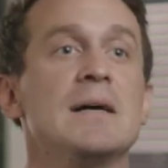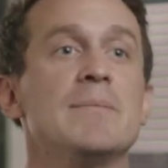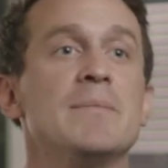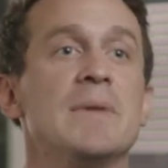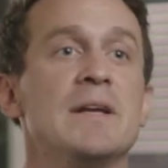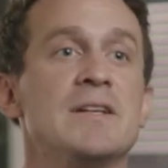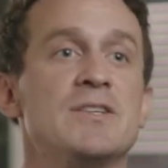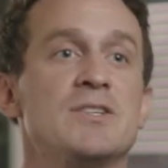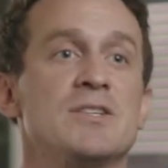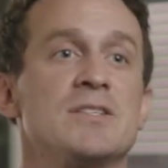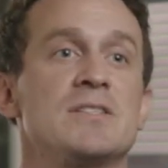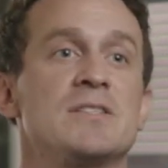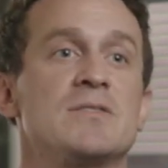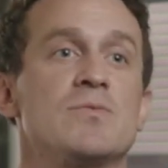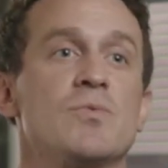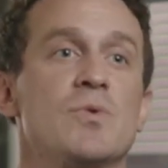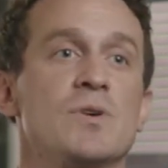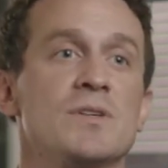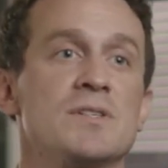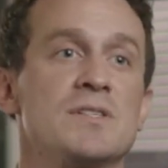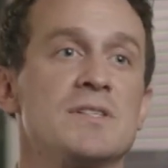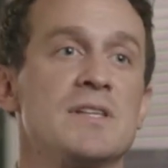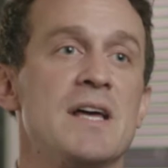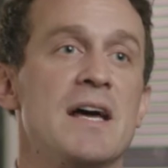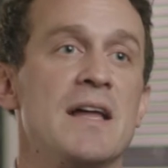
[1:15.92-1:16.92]
It just
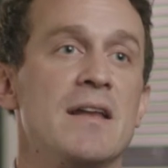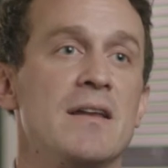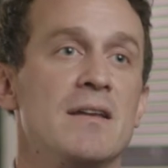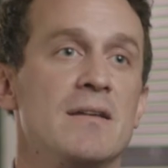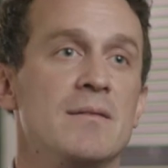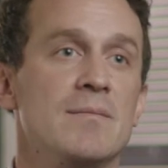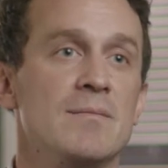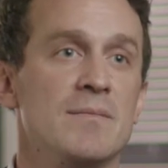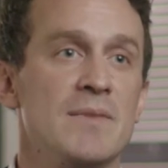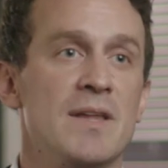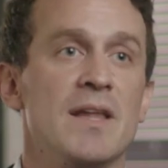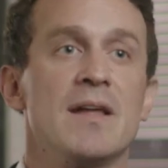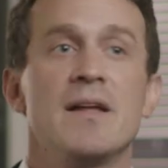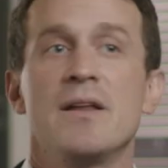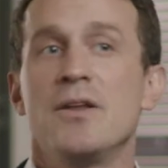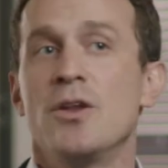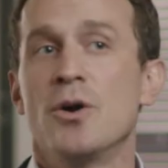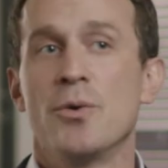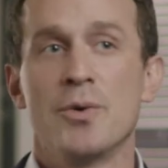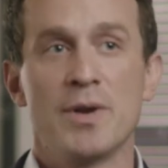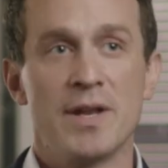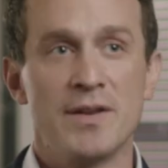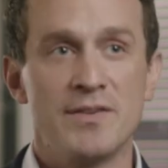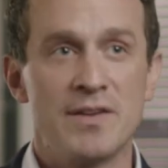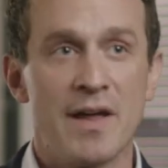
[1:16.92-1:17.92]
was that no
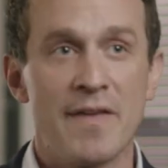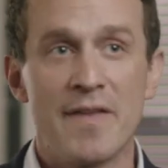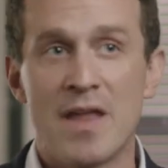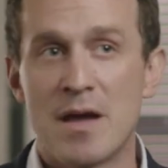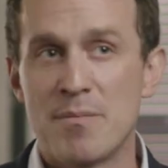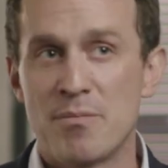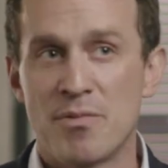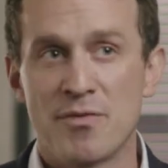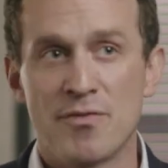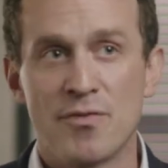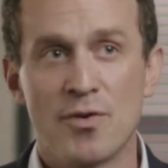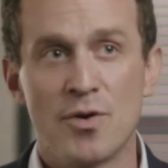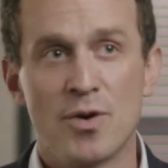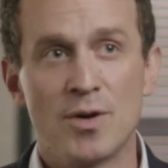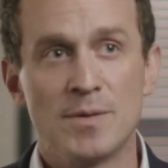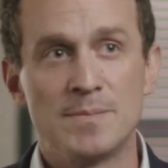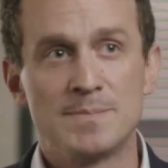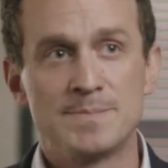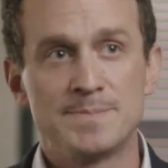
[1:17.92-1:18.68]
one had done that before.